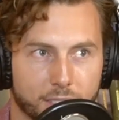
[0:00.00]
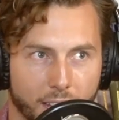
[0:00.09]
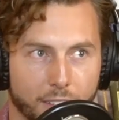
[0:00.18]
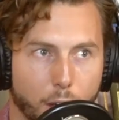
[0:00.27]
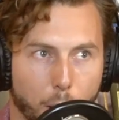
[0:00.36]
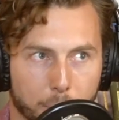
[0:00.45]

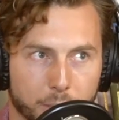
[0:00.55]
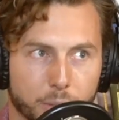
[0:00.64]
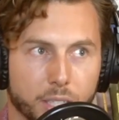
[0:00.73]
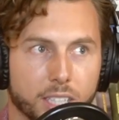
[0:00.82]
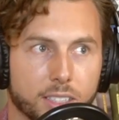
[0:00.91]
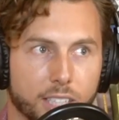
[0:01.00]
and the
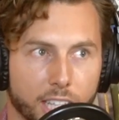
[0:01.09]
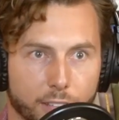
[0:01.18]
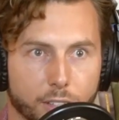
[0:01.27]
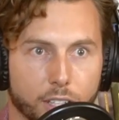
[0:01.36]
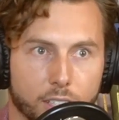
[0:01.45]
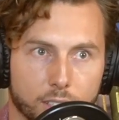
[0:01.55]
opportunities
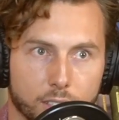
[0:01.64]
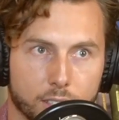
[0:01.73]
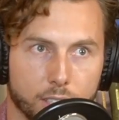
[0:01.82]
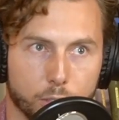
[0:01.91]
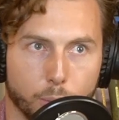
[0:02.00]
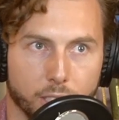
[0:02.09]
even in
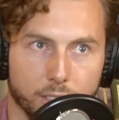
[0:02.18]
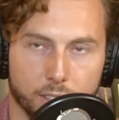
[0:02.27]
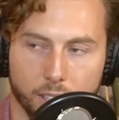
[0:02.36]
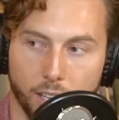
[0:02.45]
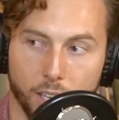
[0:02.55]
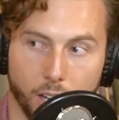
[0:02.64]
situations
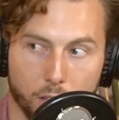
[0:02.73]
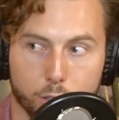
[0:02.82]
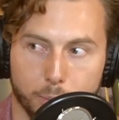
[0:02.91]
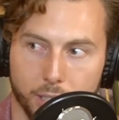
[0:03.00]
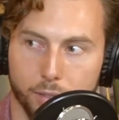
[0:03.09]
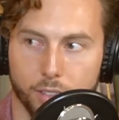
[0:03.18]
that can also
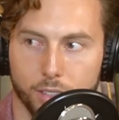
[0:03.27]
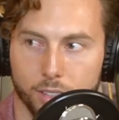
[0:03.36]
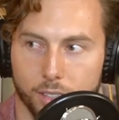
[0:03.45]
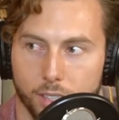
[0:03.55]
be difficult.